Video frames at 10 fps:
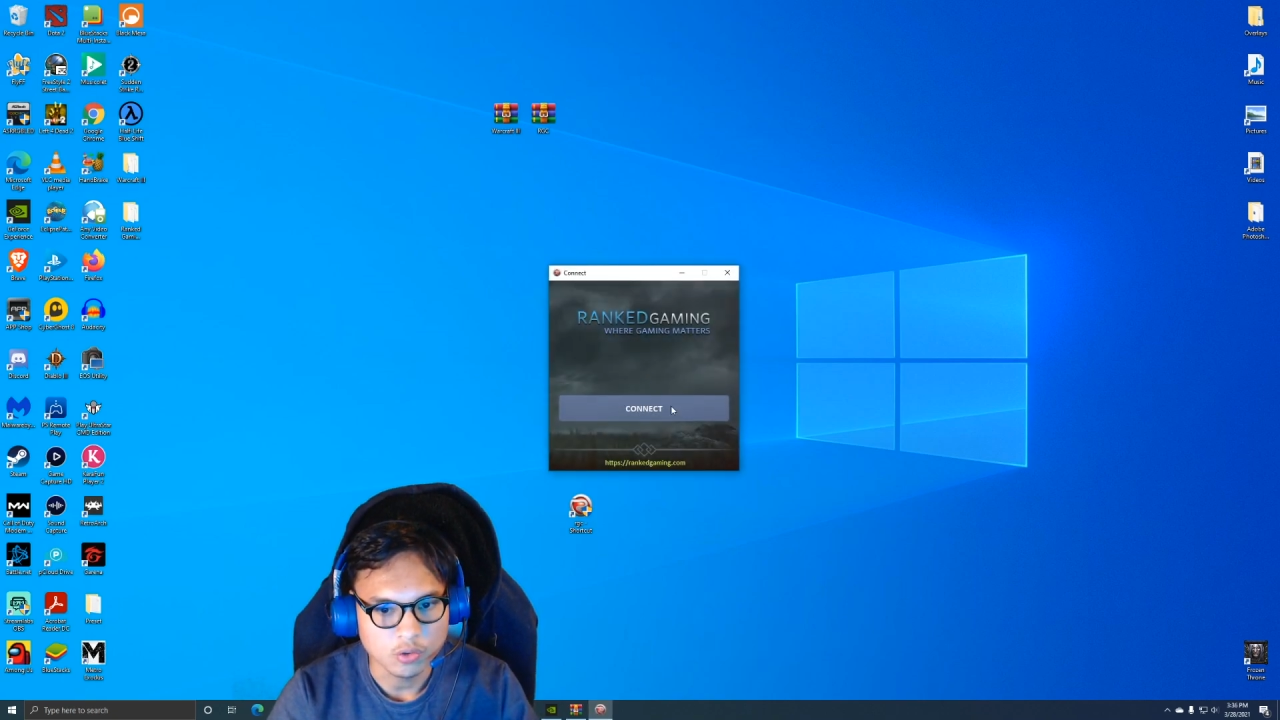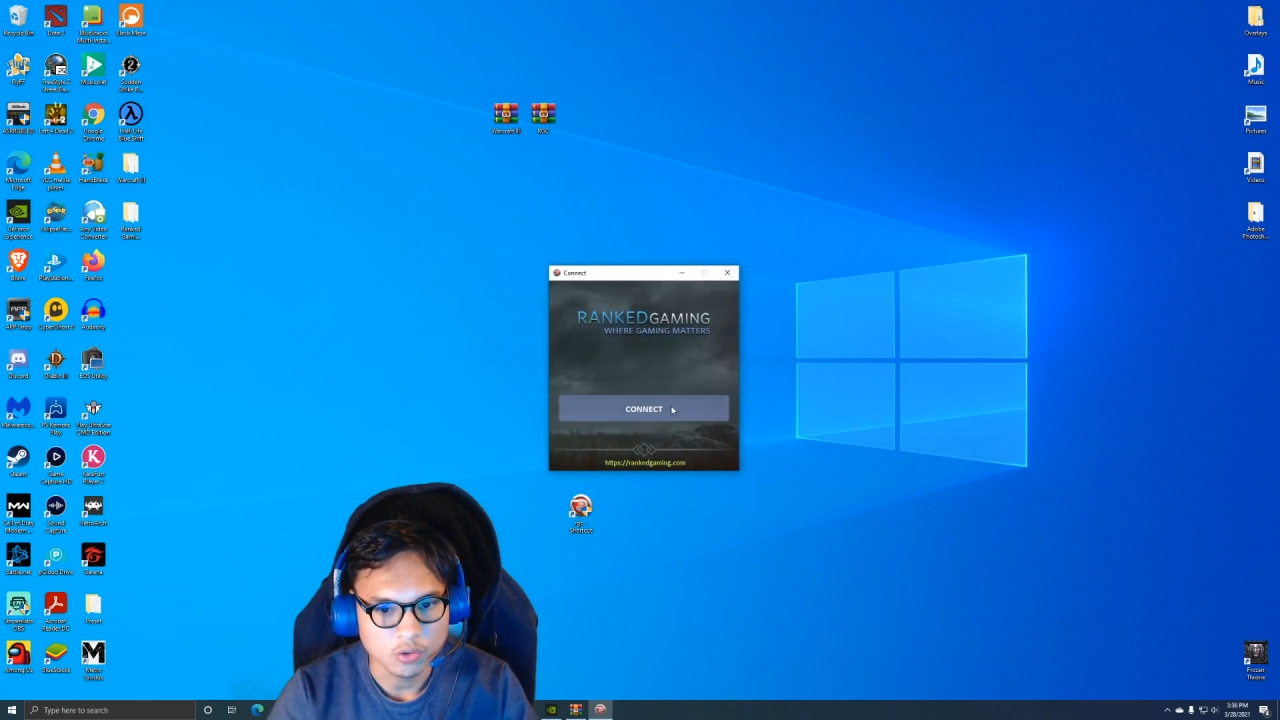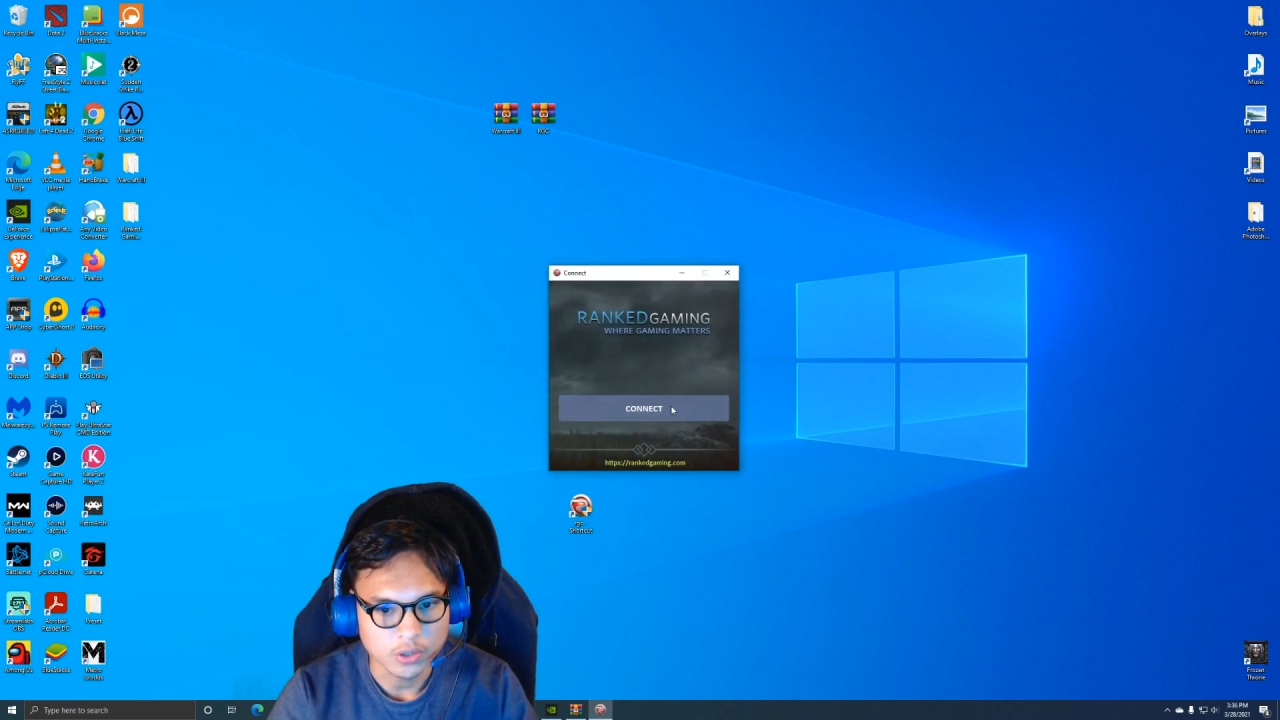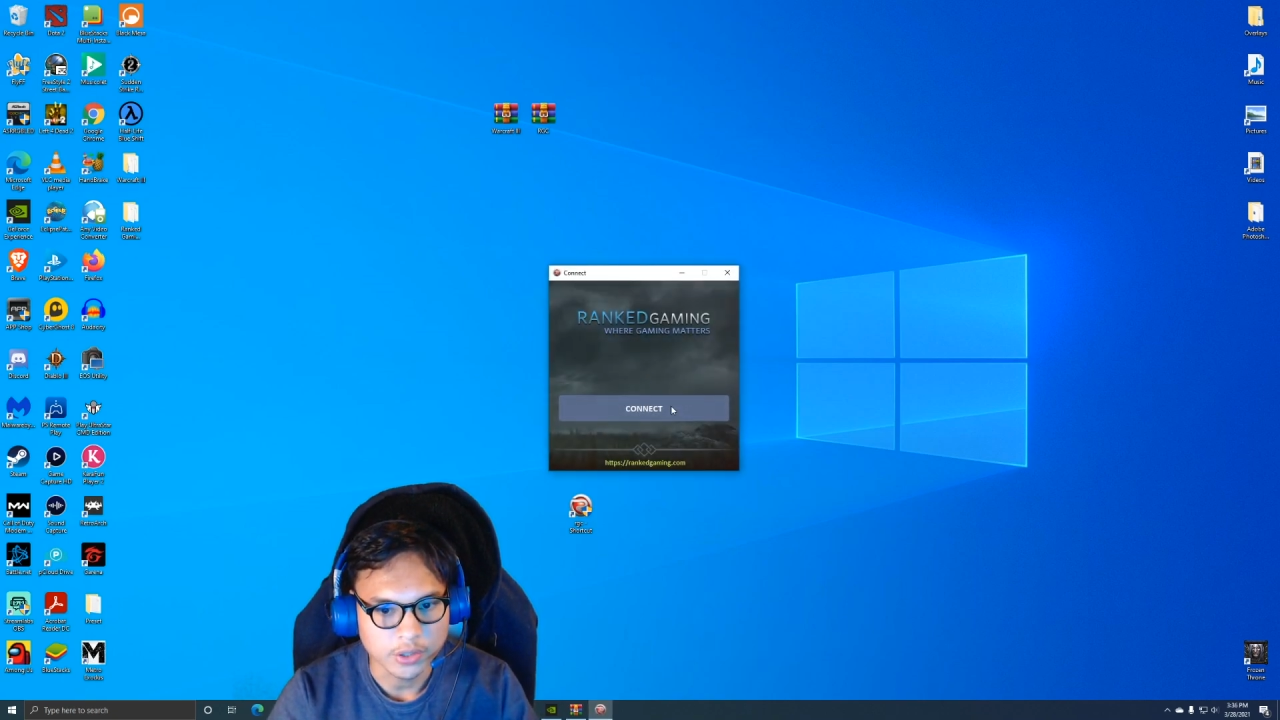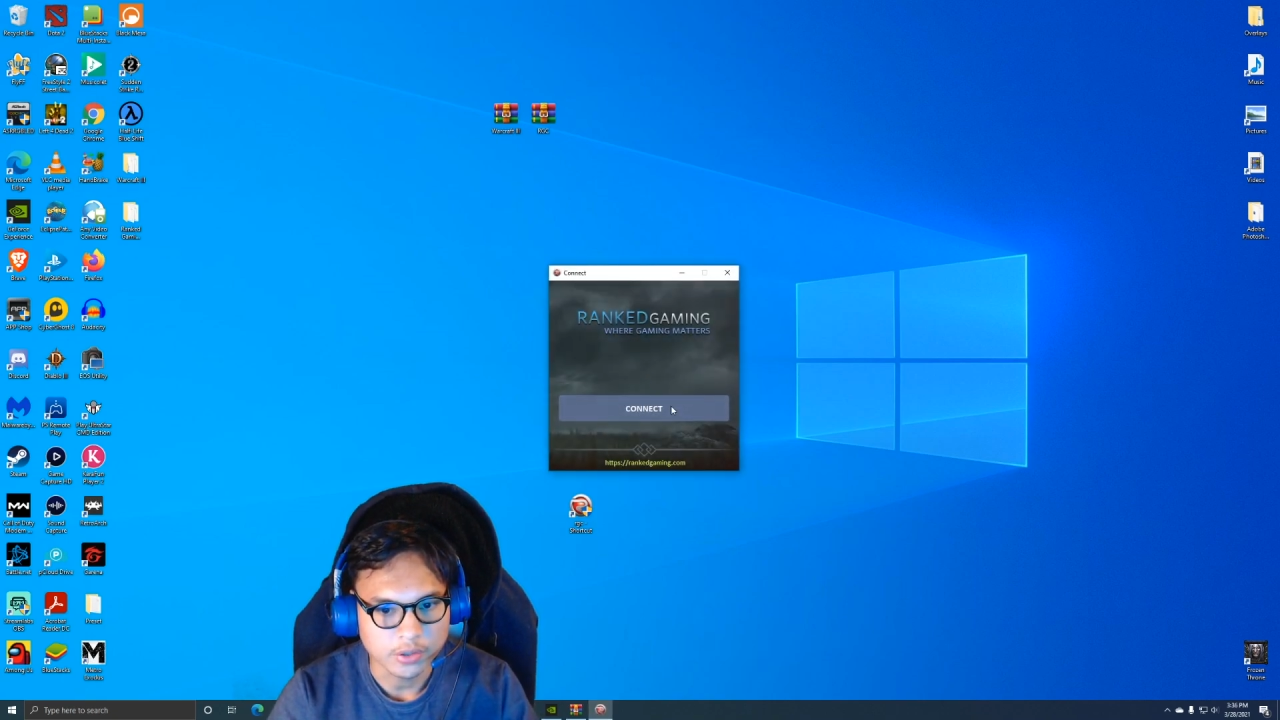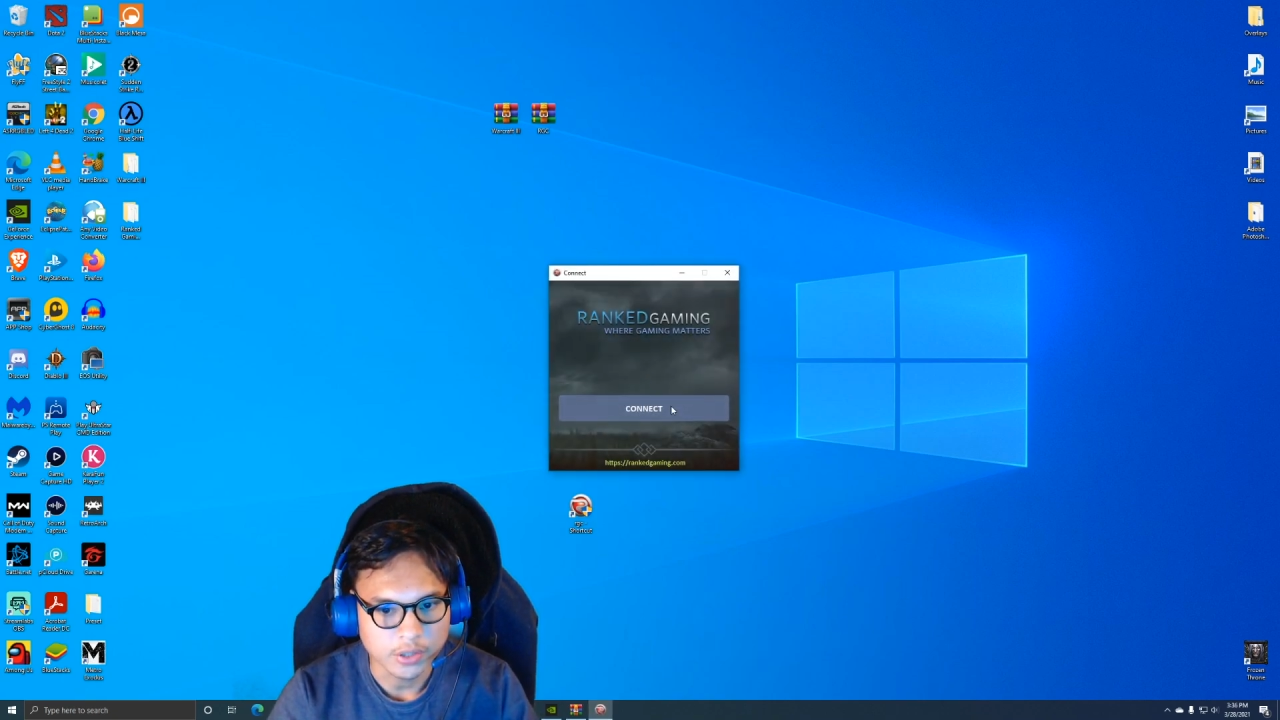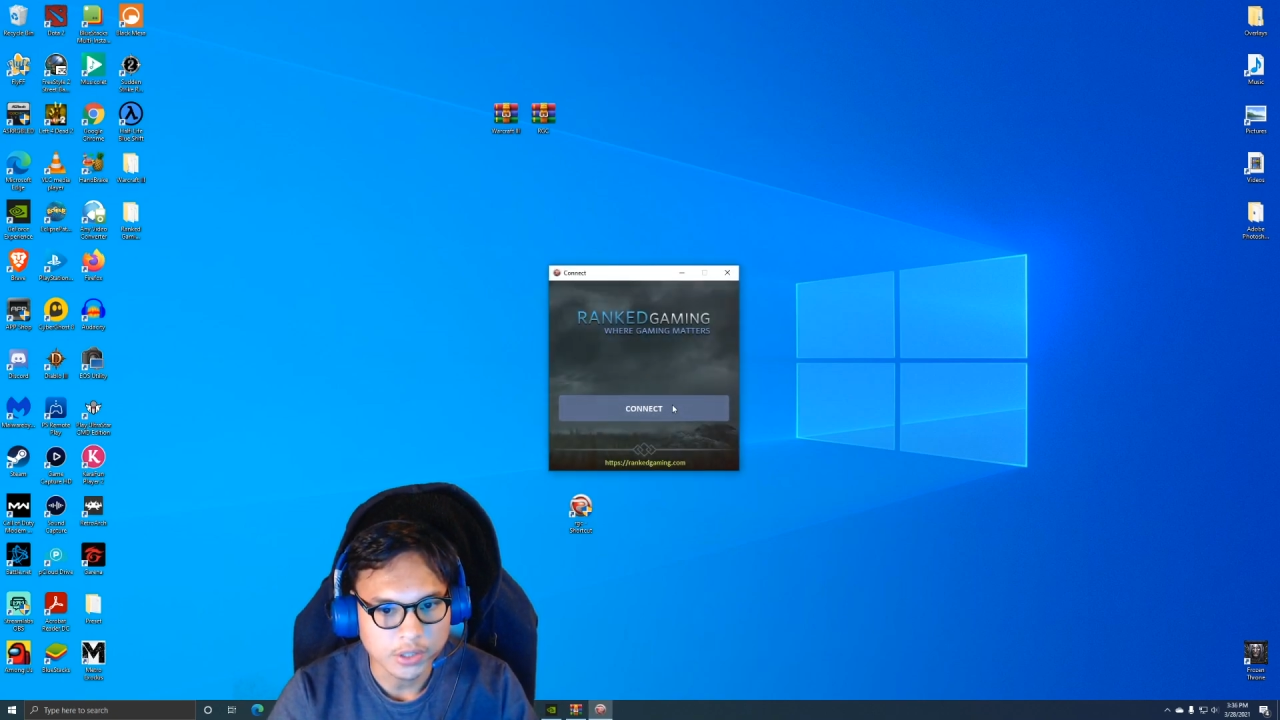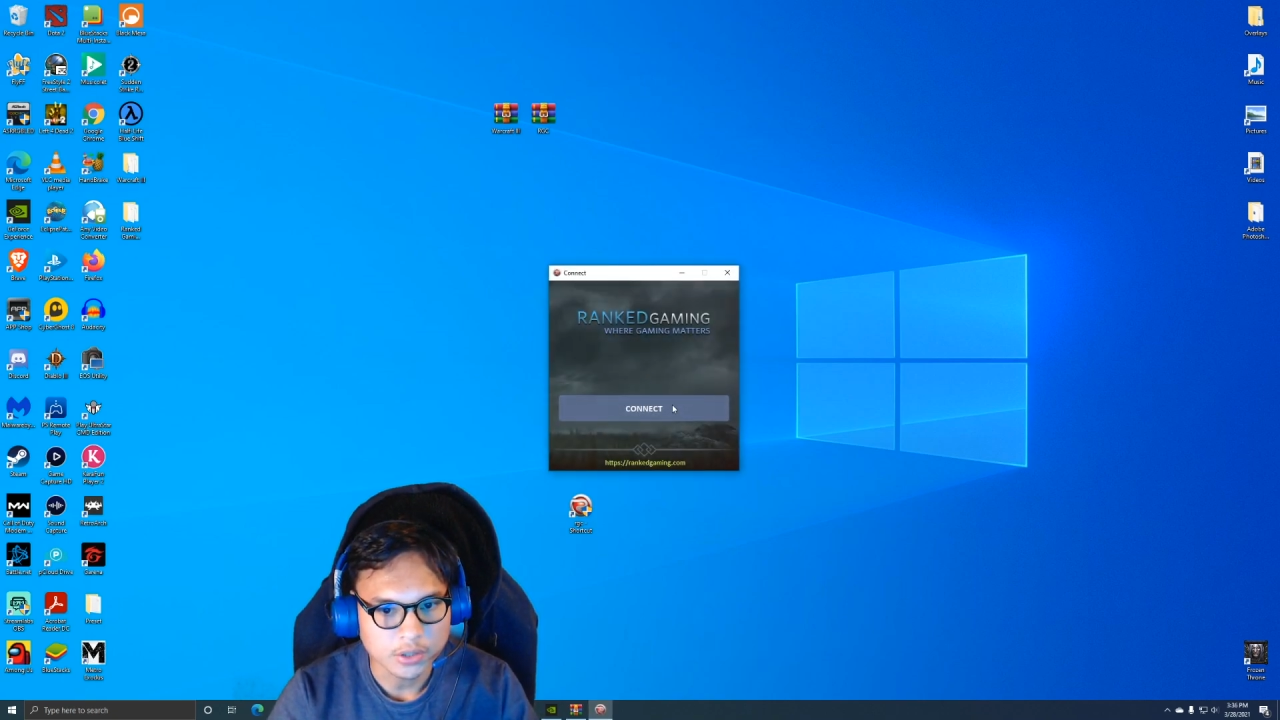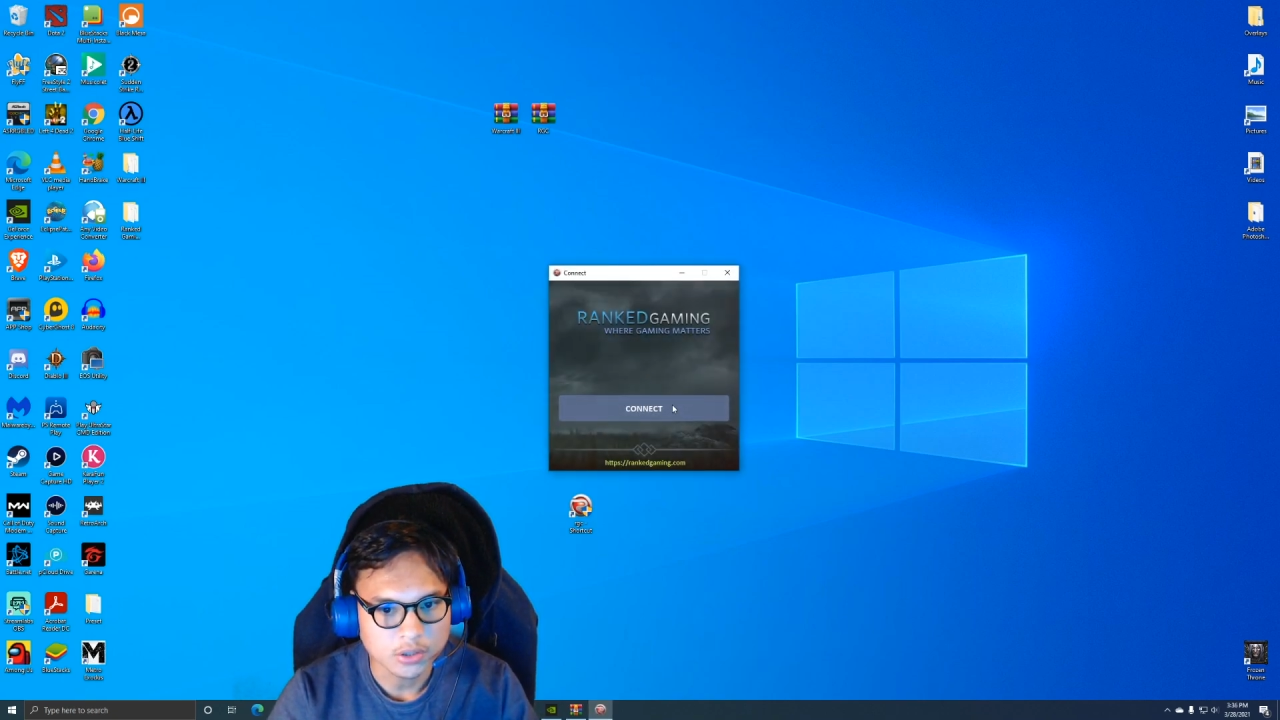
is click connect.